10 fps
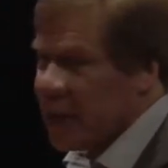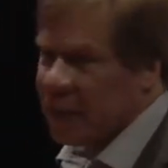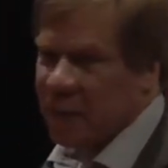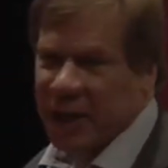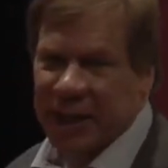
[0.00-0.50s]
you
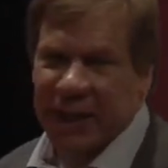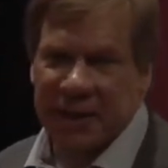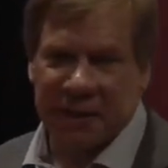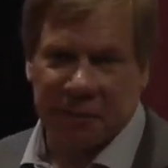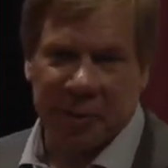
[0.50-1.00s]
have to make it
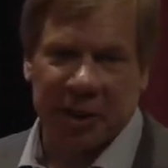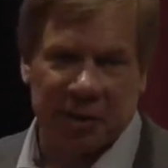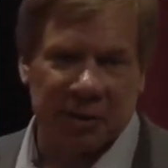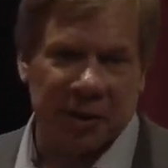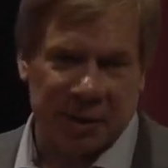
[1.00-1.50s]
easy for me to
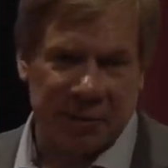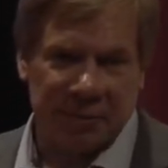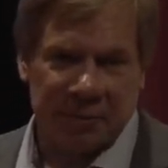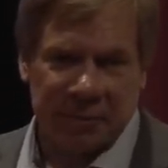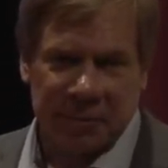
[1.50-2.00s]
do it.
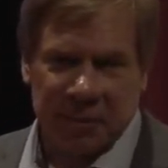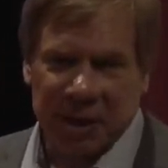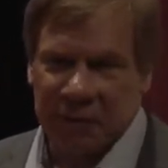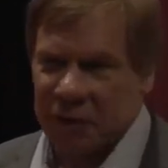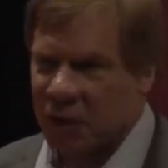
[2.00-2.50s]

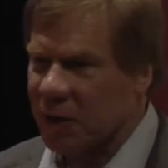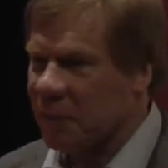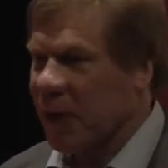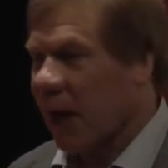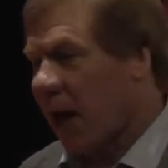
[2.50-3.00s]
Because if it's going to
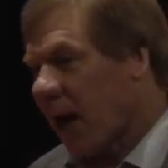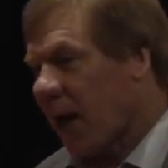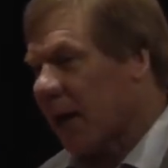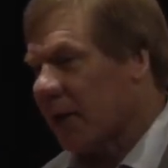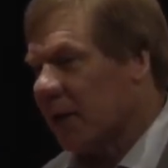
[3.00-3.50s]
be
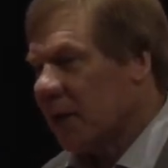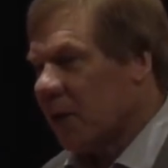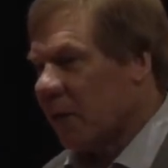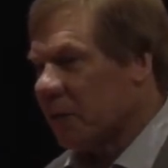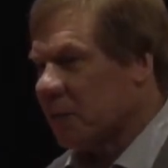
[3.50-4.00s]
hard,
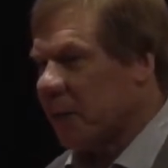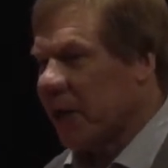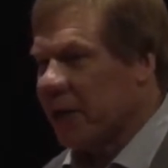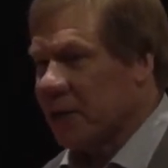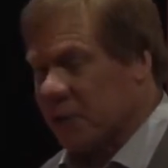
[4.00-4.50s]
or if there's
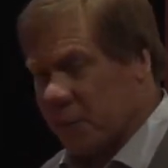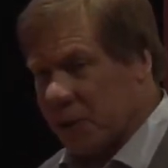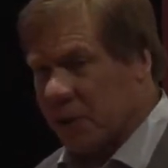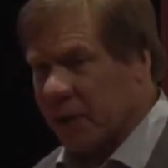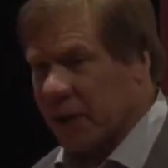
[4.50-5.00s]
barriers to me
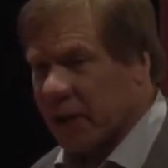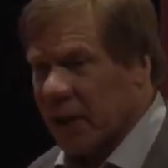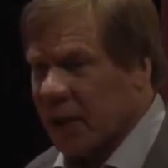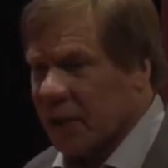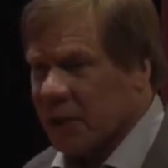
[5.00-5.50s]
doing it,
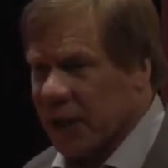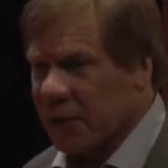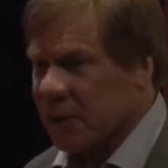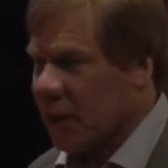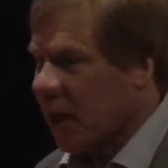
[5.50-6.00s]

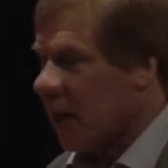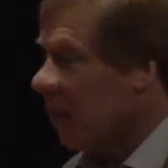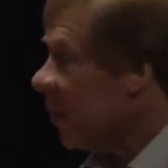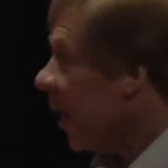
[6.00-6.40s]
chances are I'm